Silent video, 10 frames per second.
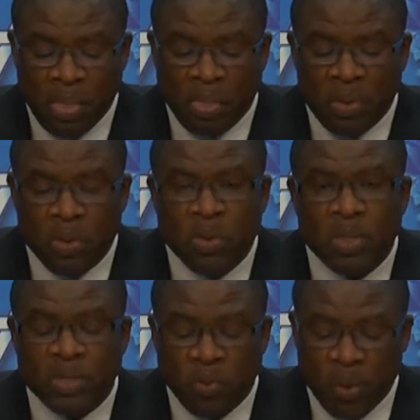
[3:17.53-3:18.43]

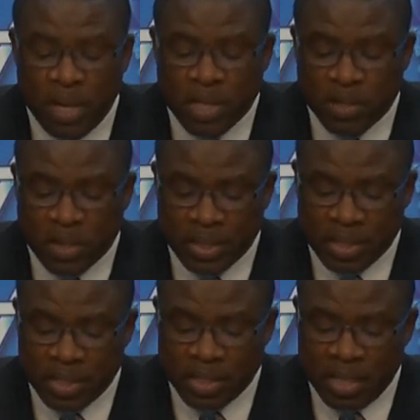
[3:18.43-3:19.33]
Those willing to
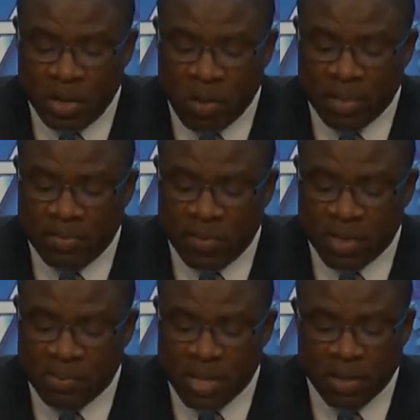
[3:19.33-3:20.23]
assist the law
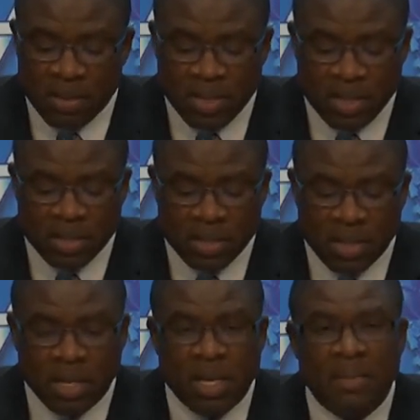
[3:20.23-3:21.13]
enforcement community
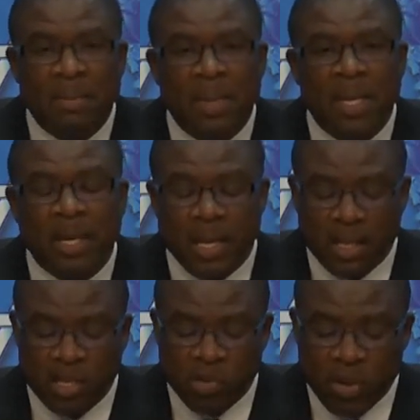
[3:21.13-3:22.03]
in
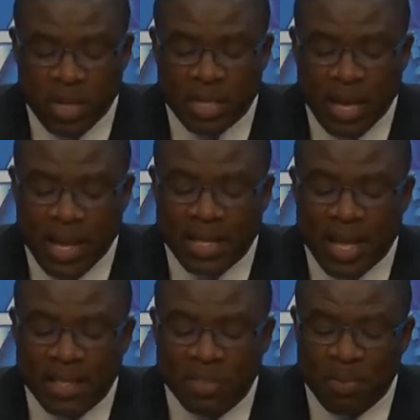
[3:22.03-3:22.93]
making Trinidad
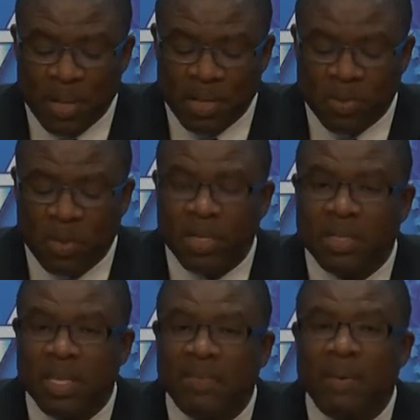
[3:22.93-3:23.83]
and Tobago a
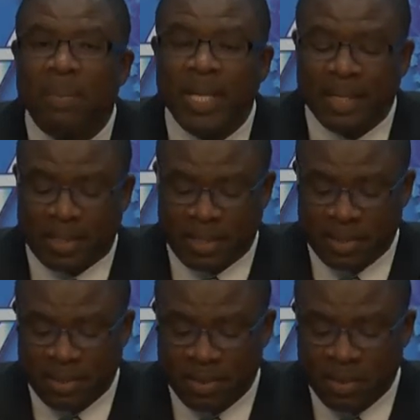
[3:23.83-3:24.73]
safer place,
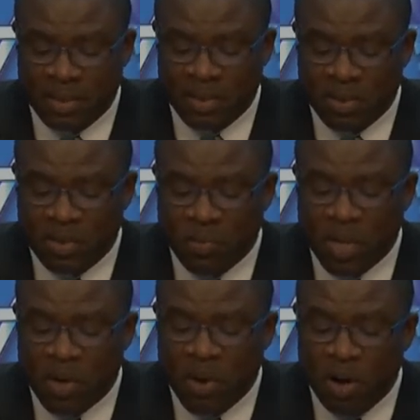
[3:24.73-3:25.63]
we
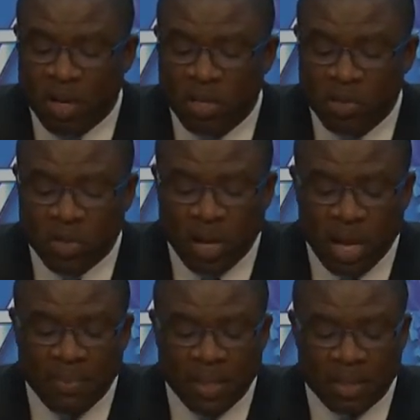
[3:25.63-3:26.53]
call on you to
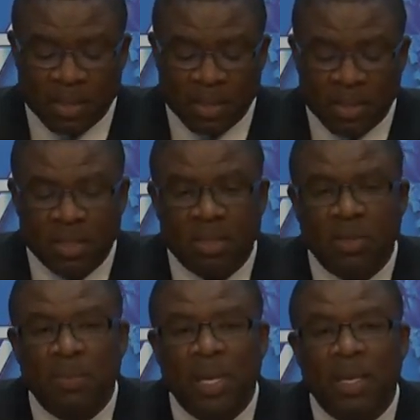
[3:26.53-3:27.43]
help us
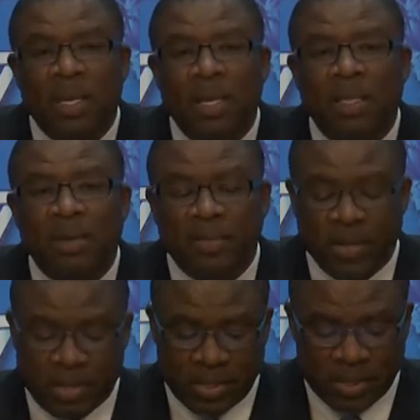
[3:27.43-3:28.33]
to make a
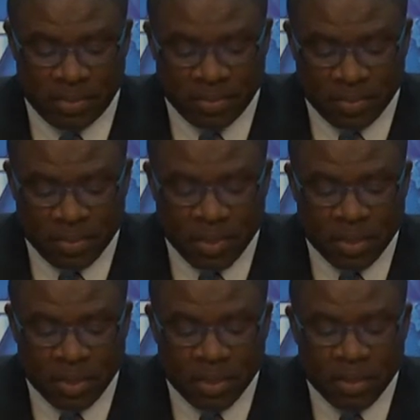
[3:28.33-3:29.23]
difference.
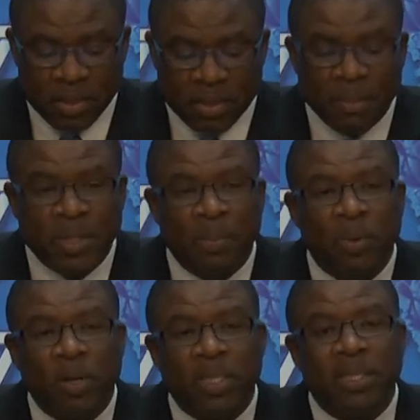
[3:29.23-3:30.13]
Some
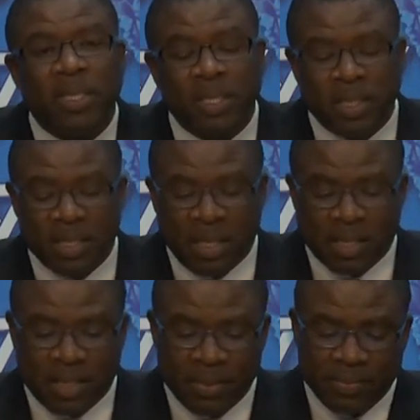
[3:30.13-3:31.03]
supporting
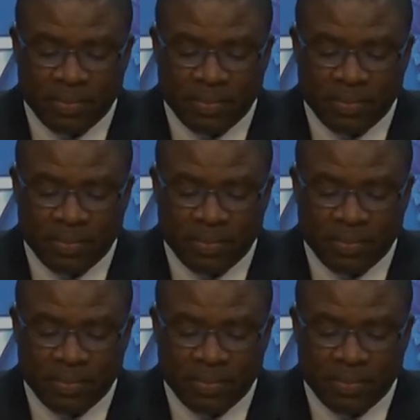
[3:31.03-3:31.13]
statistics.